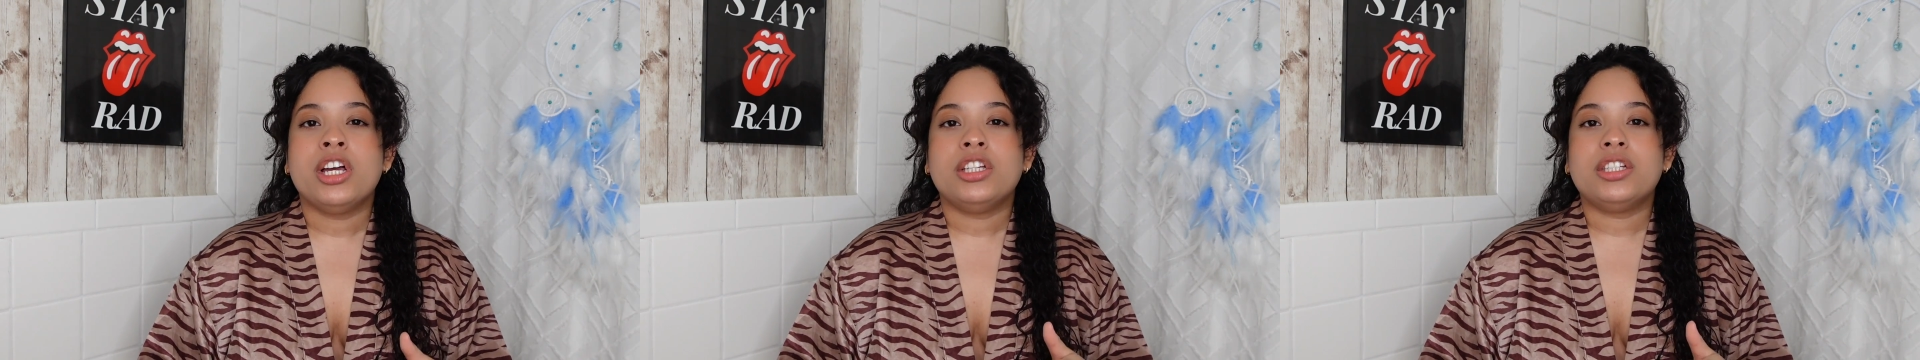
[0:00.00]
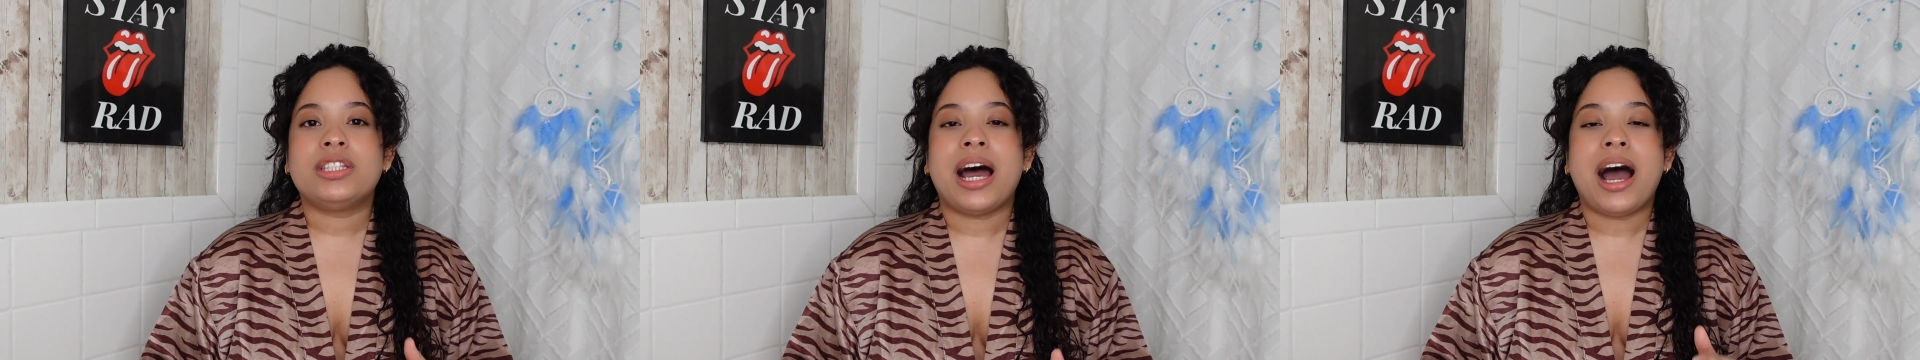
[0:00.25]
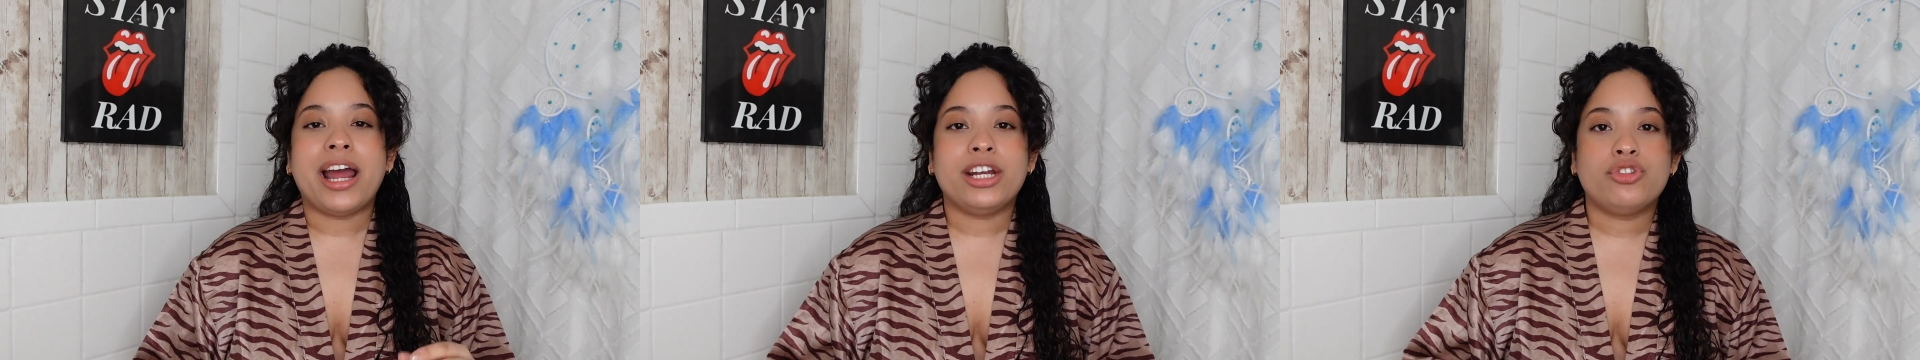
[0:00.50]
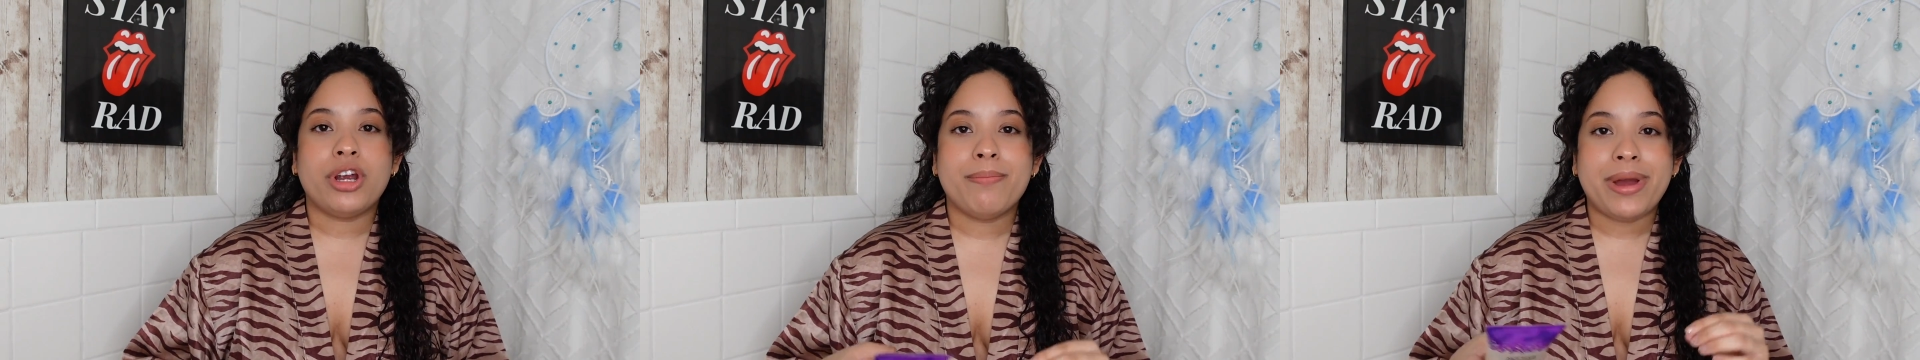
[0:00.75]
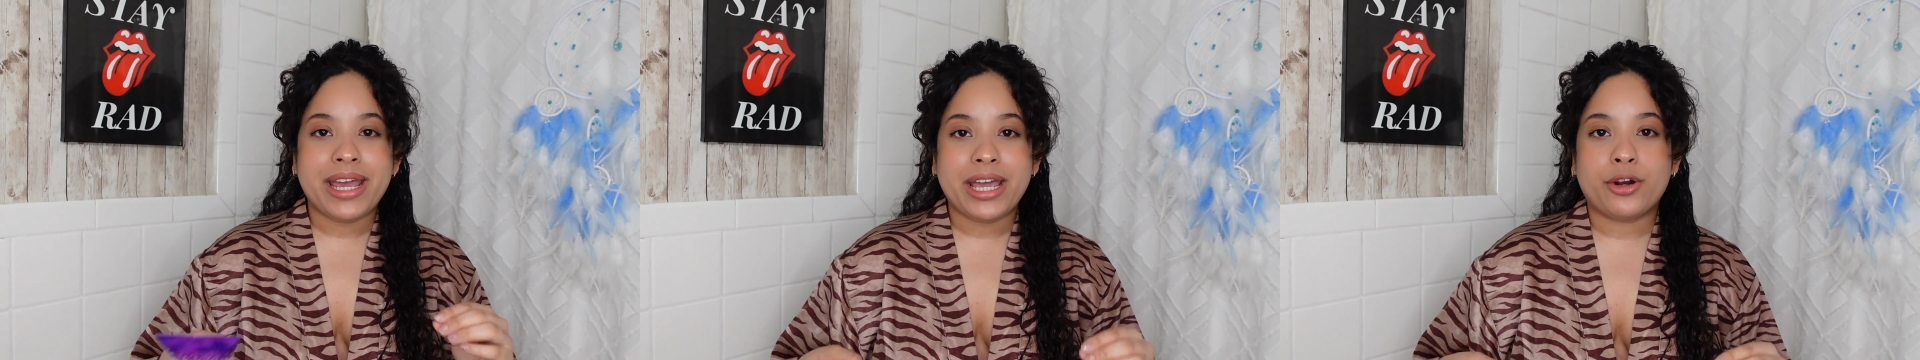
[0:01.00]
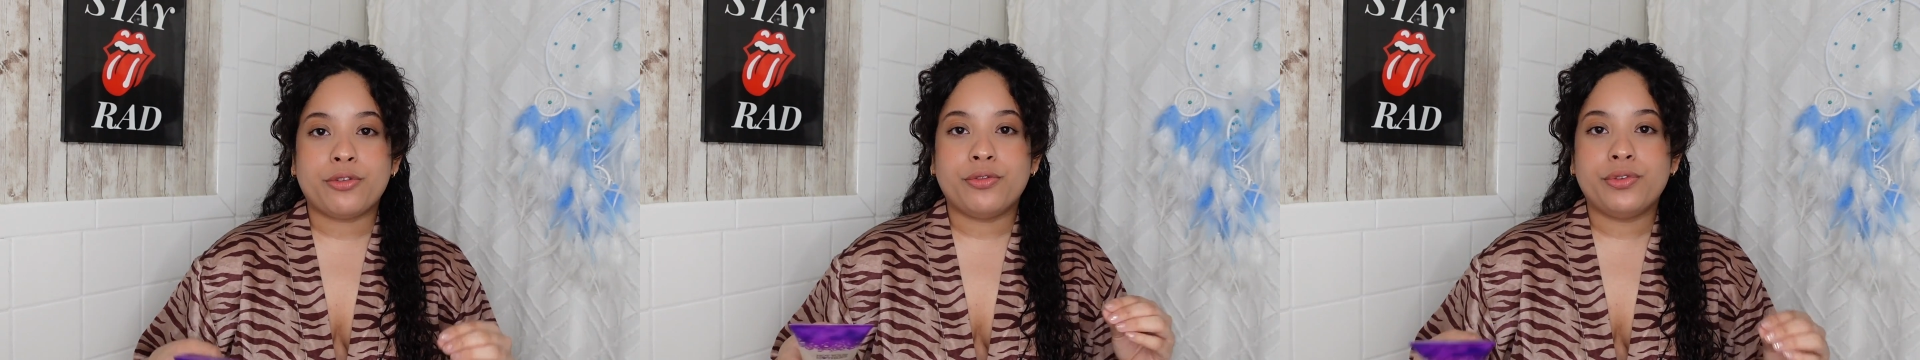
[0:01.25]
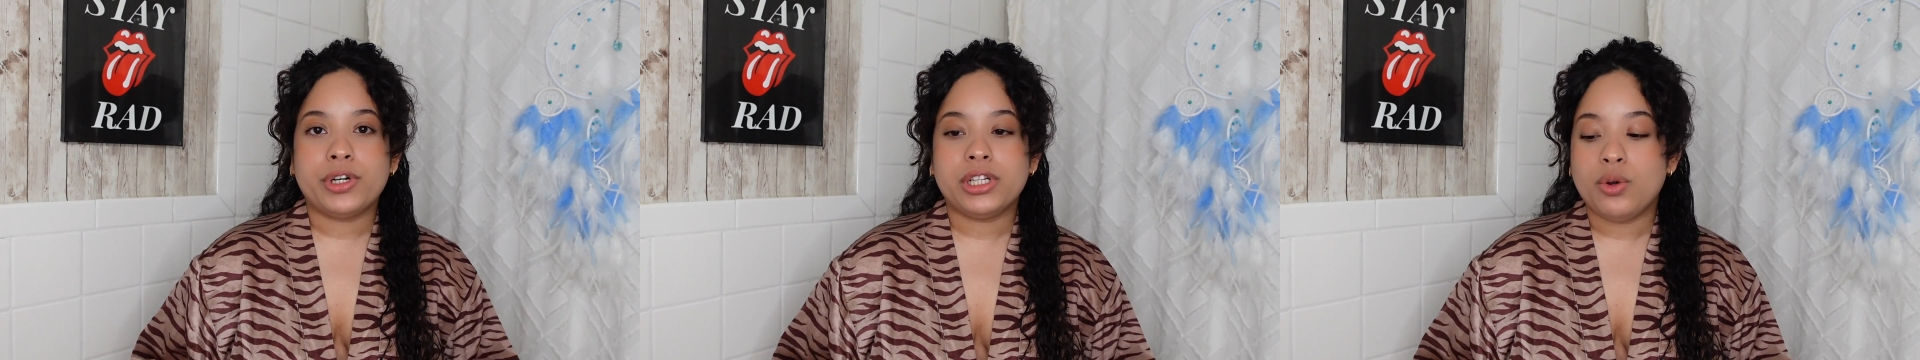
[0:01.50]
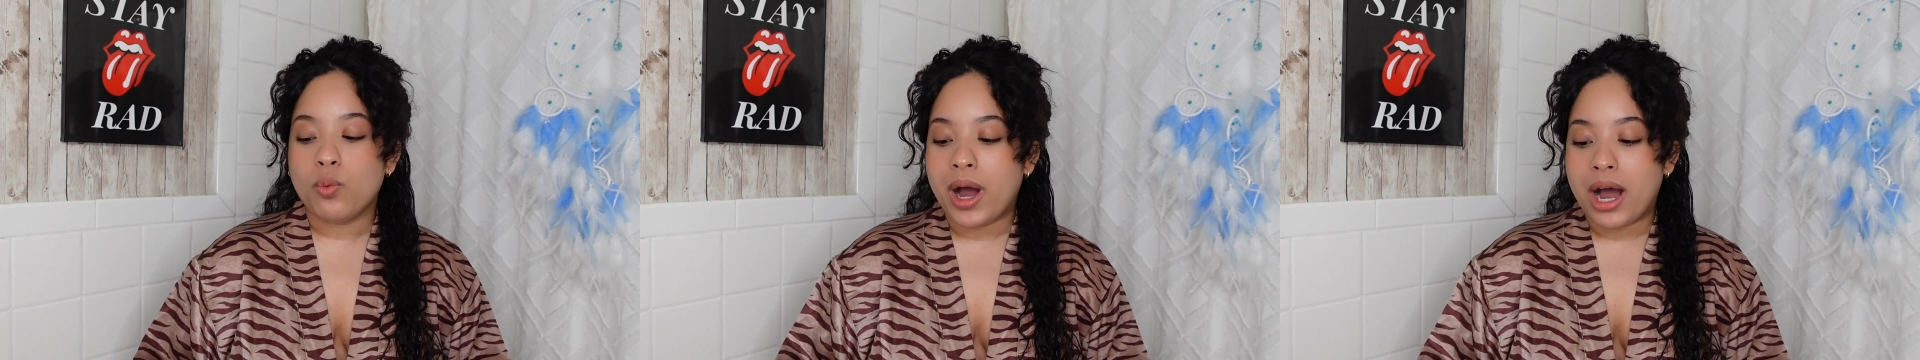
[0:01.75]
just hydrate my hair
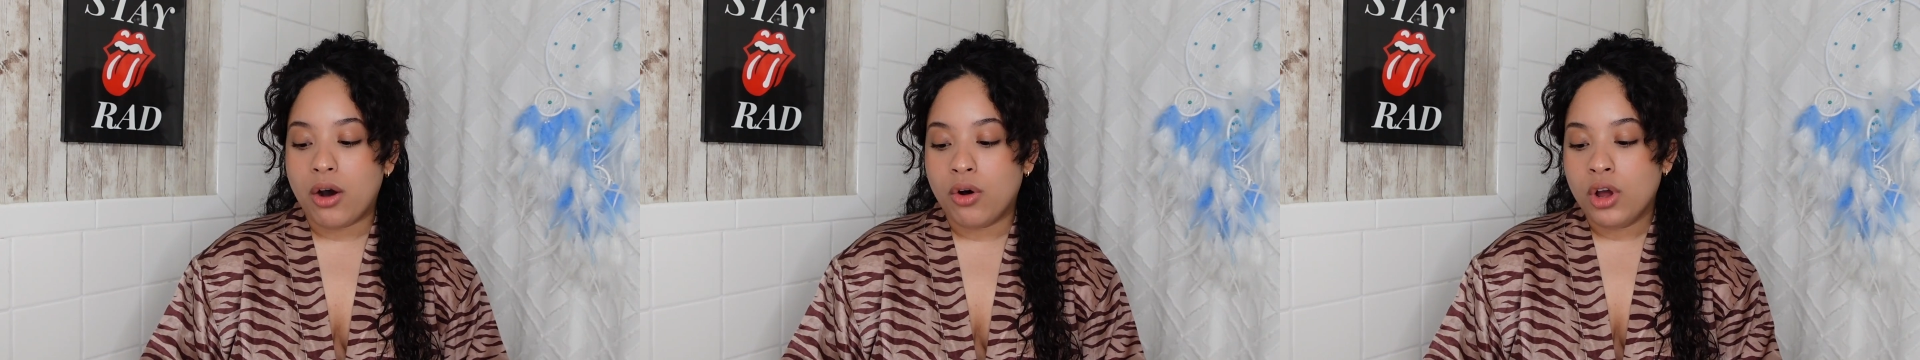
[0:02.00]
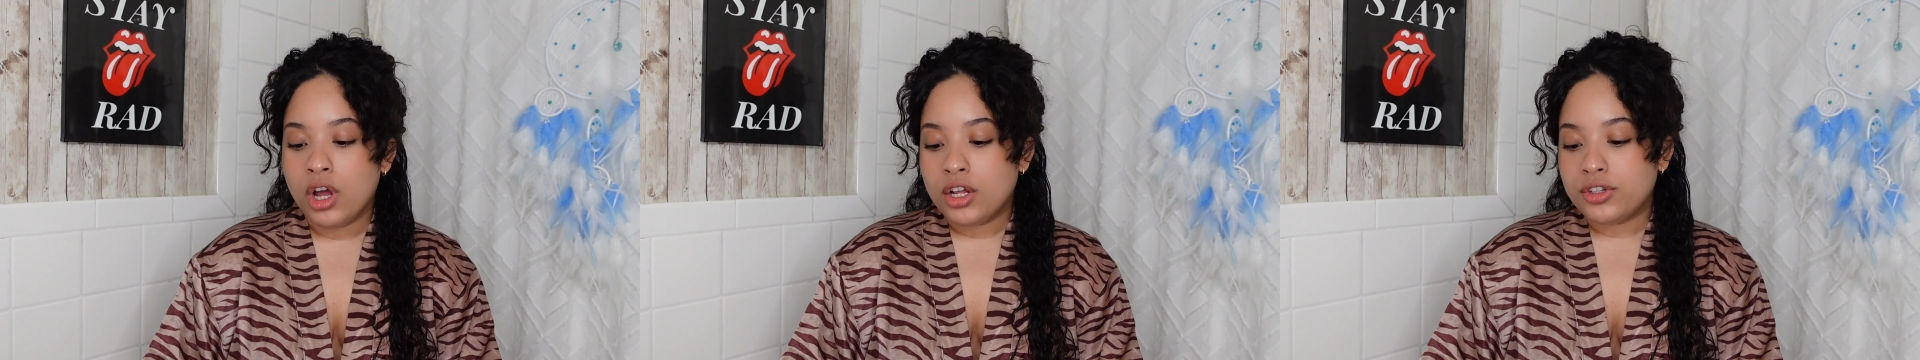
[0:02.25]
really well.